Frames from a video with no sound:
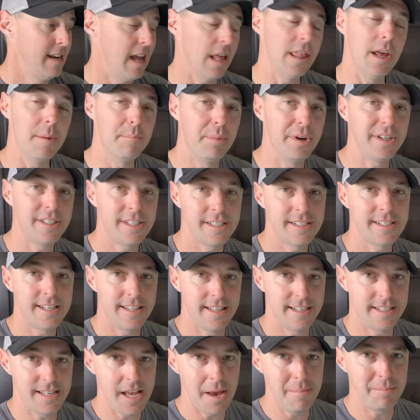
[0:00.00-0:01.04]
Now that brings us to
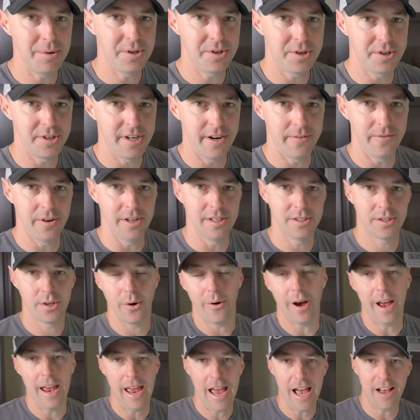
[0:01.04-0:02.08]
the temperature difference.
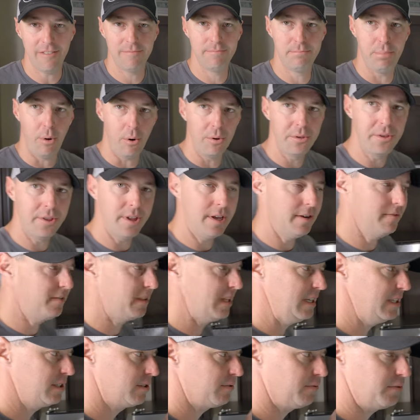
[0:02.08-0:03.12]
So I have both of
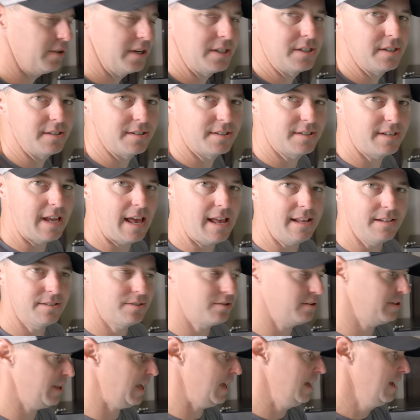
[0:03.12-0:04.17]
these fridges set
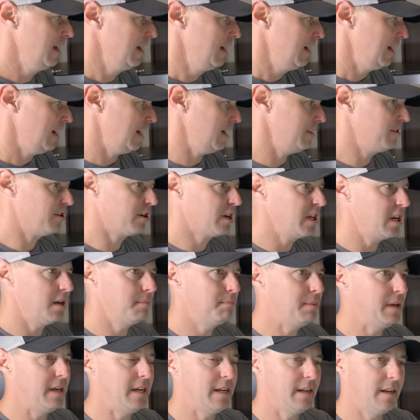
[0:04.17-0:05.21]
so that uh, they're gonna
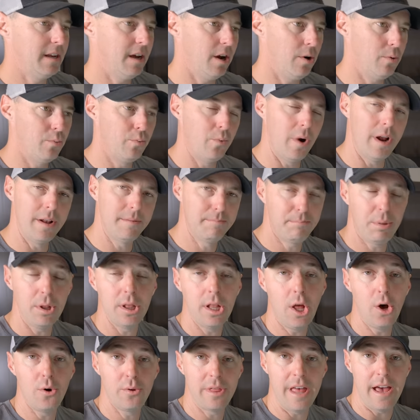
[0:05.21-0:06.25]
be
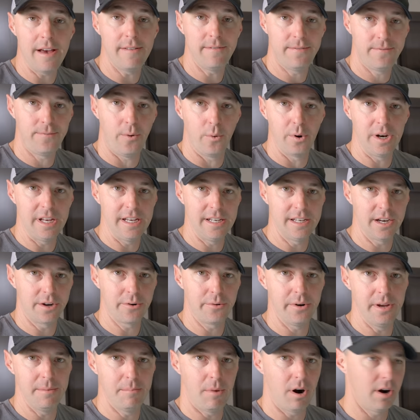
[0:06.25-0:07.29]
below that 40
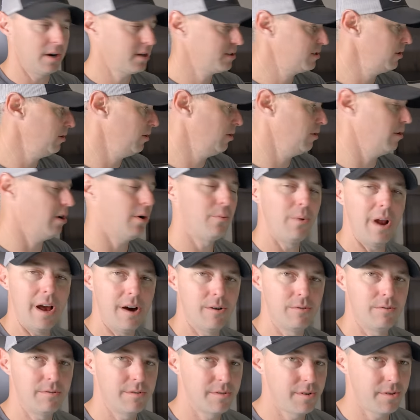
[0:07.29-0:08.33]
degree mark. So
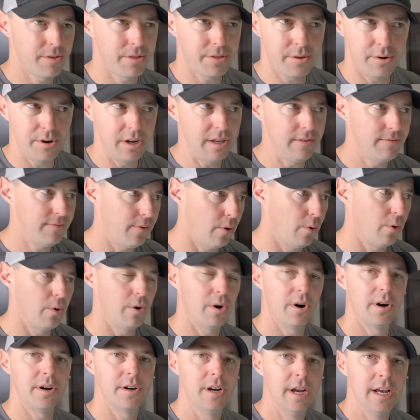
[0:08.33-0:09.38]
around
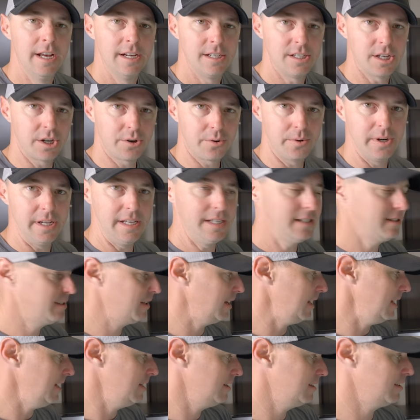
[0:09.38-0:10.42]
34 degrees
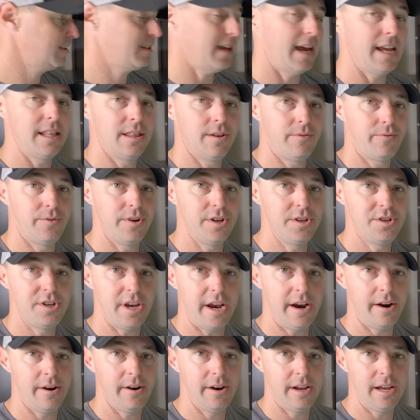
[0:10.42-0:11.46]
inside the fridge
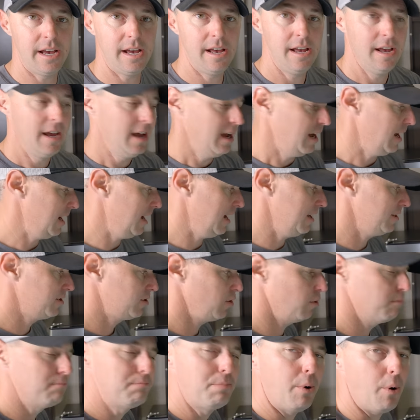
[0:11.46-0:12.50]
area. Uh,
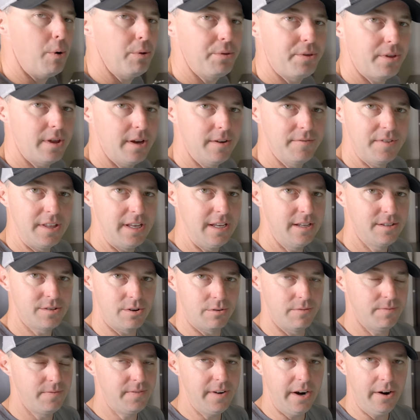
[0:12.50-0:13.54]
so both of these
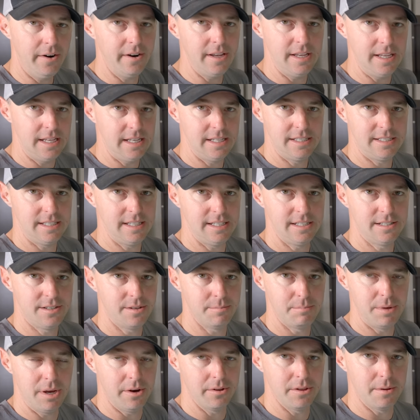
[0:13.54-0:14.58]
are very easy to
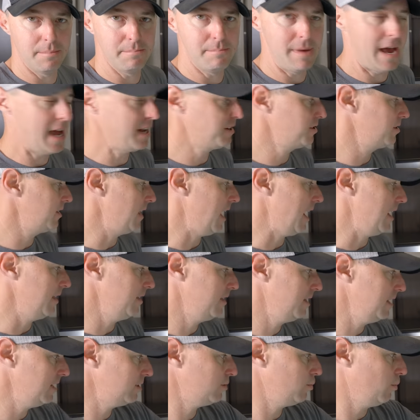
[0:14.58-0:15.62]
be able to match
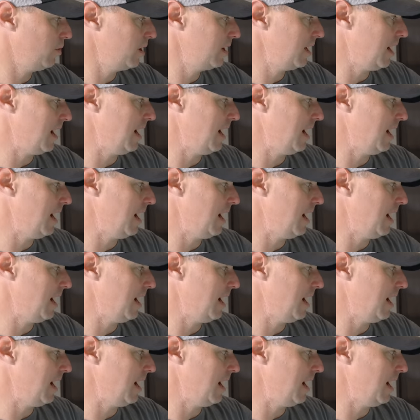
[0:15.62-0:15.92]
that. This one